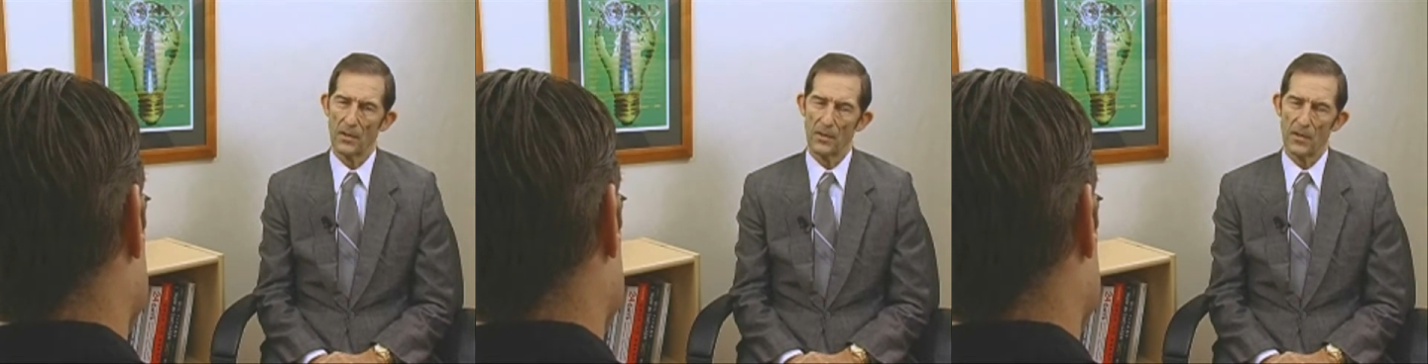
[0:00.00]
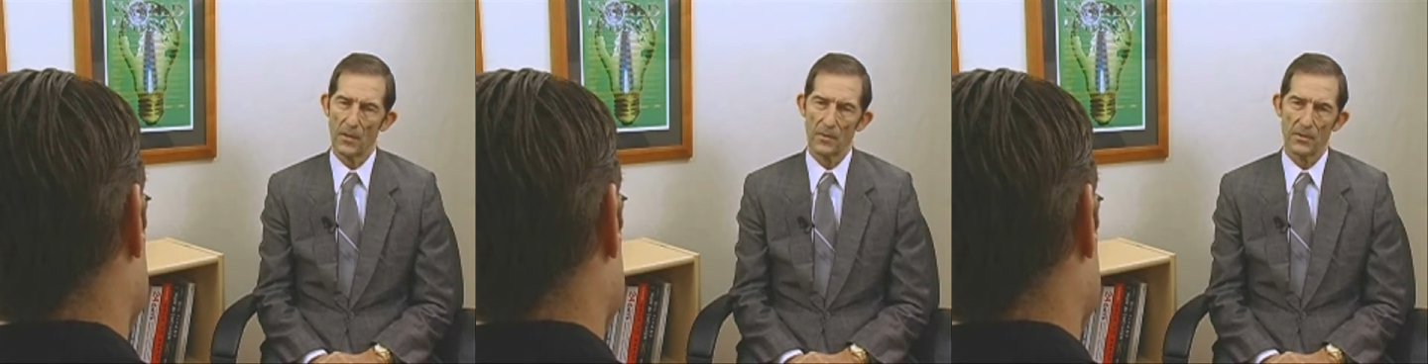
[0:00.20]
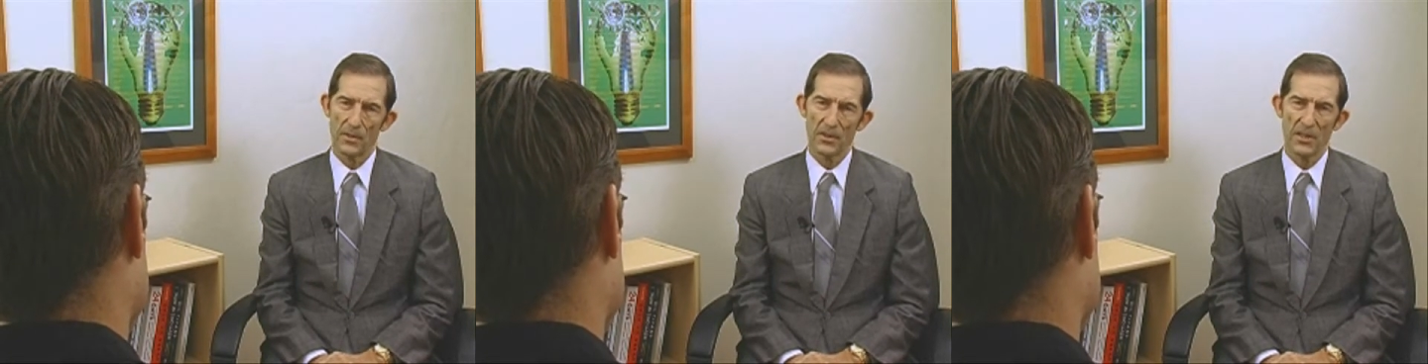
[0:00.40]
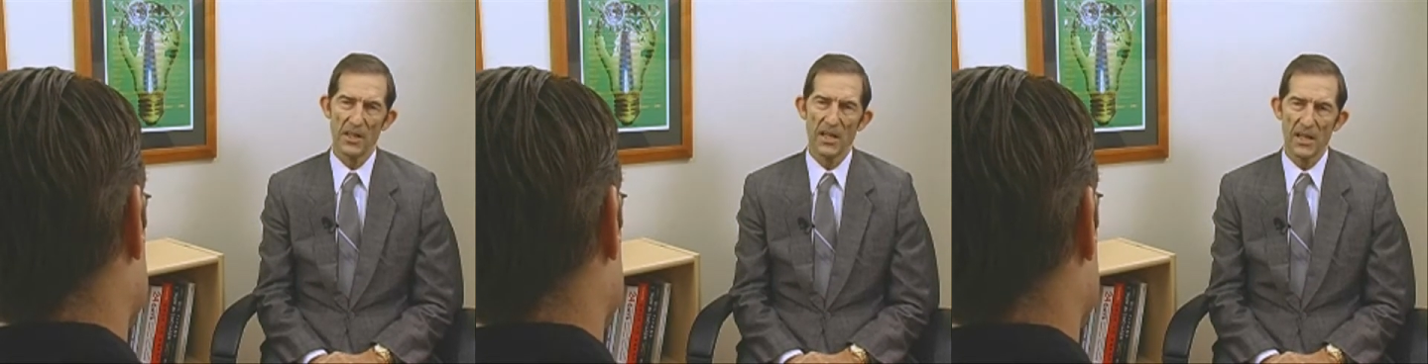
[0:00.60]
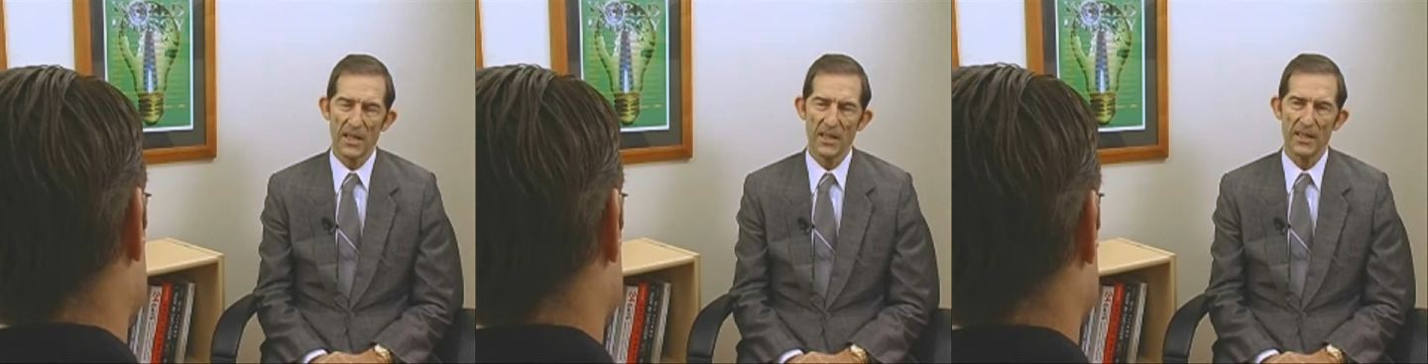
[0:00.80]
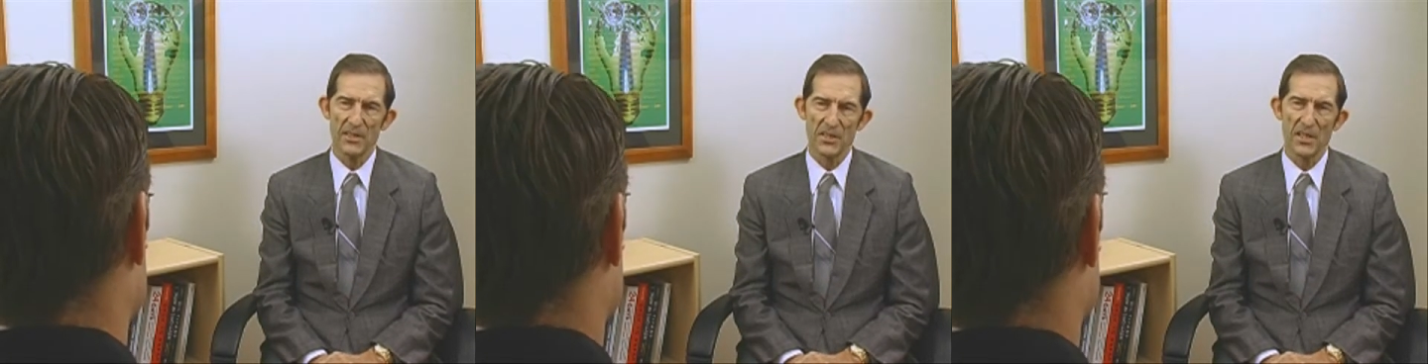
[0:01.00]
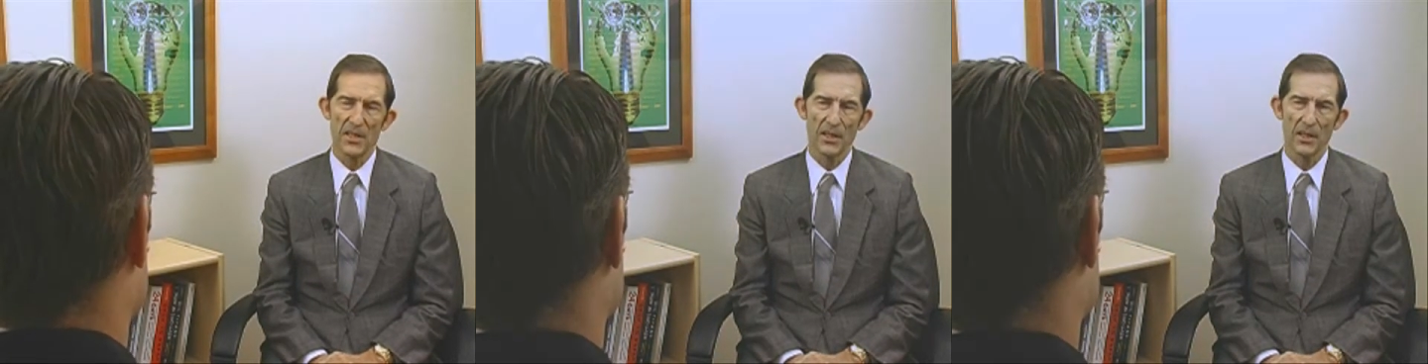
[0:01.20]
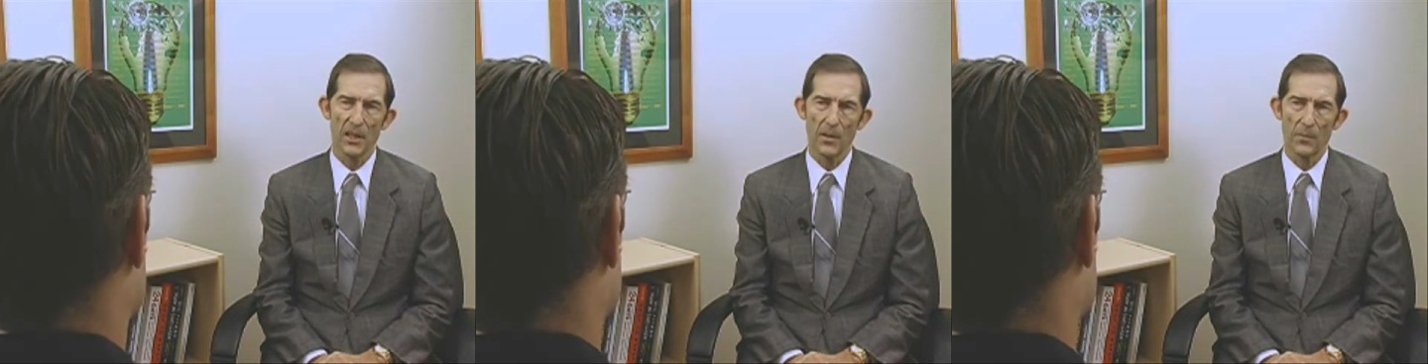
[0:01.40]
the key is
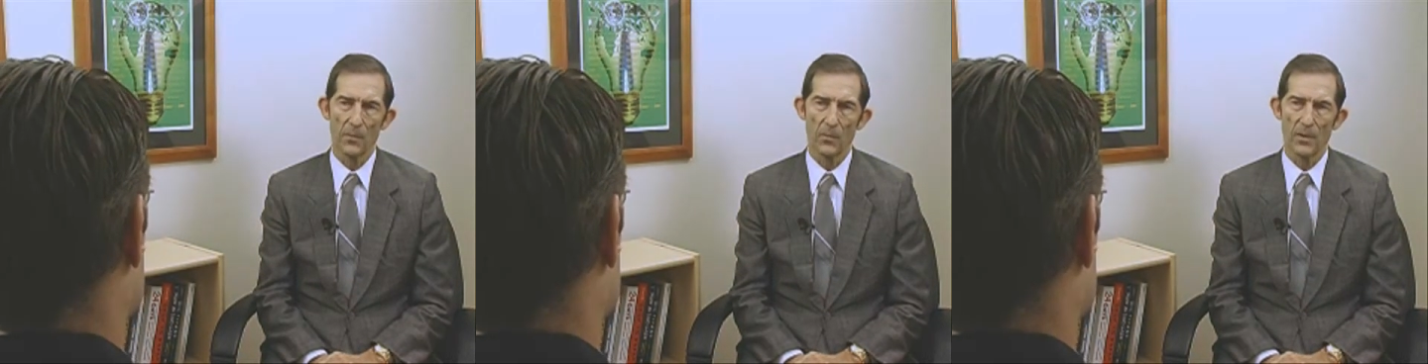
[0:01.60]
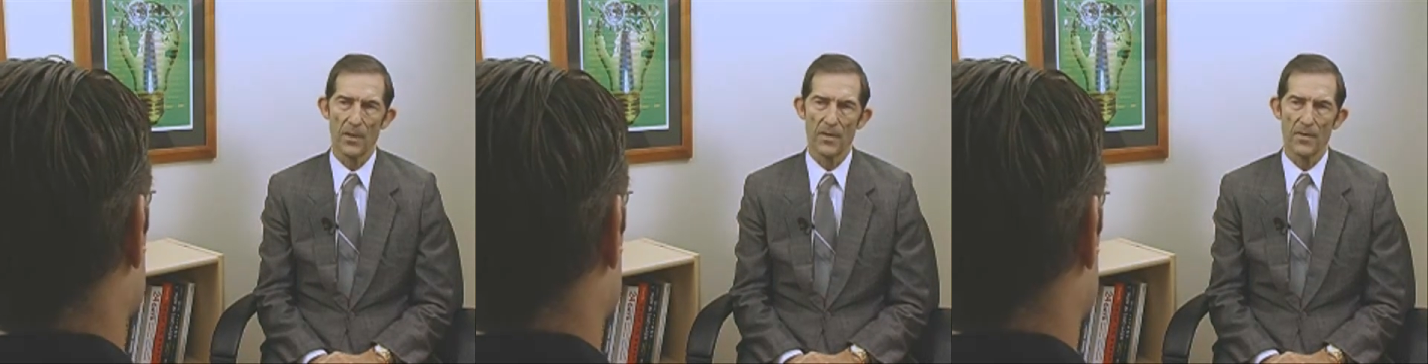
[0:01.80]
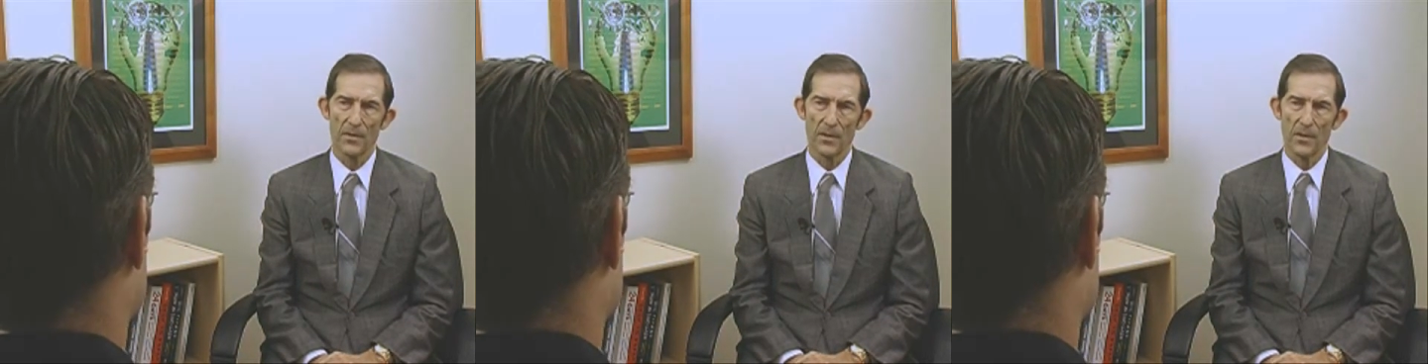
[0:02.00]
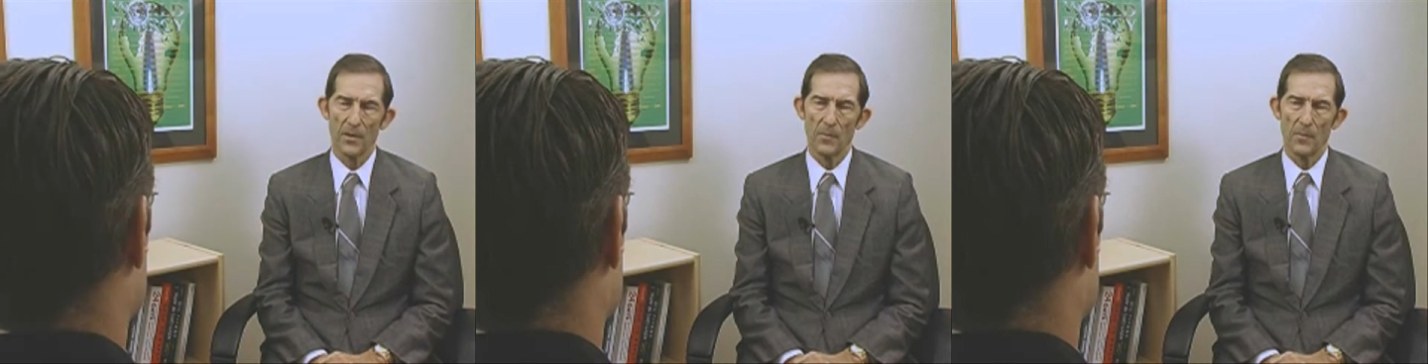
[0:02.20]
ending up with